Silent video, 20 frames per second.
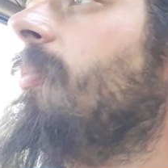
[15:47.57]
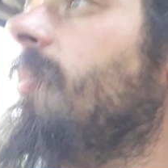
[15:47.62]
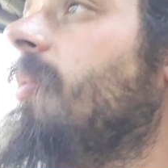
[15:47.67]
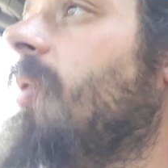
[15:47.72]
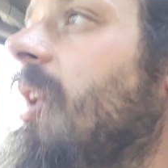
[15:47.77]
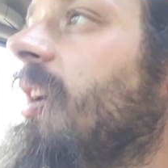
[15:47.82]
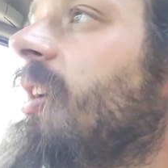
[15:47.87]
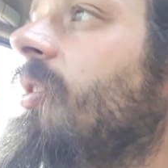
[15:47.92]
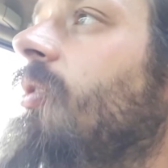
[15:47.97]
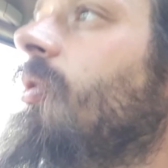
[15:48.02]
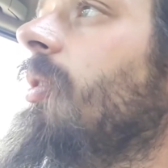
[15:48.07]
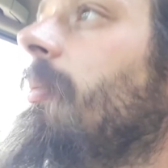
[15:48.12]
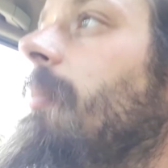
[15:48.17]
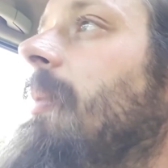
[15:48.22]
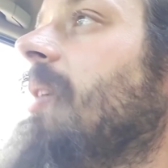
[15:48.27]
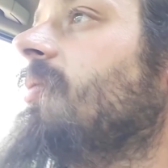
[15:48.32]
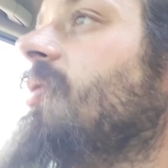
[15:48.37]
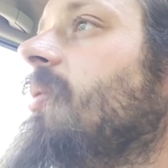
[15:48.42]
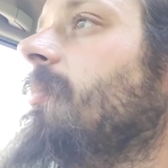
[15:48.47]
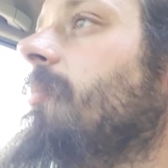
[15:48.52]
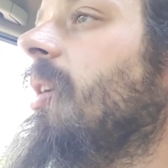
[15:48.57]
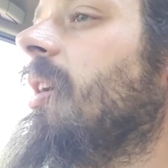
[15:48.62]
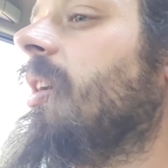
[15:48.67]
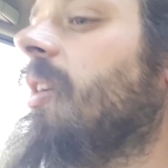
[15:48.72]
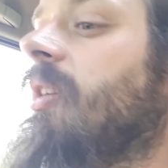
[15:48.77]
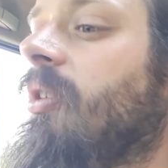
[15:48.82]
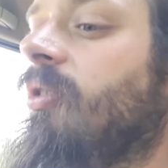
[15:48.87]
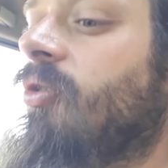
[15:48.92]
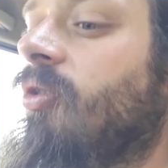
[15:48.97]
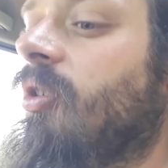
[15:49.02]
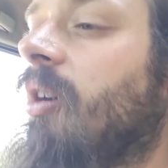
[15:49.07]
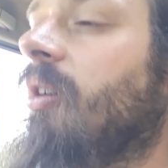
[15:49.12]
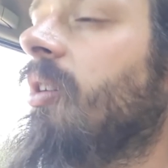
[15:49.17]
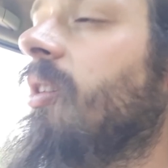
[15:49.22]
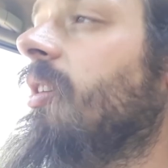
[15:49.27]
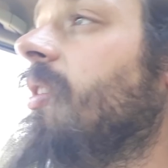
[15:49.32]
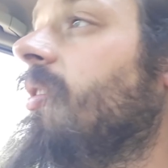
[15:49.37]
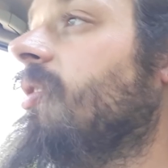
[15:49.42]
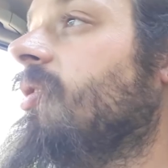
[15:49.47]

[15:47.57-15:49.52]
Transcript: like another mountain biking trail here.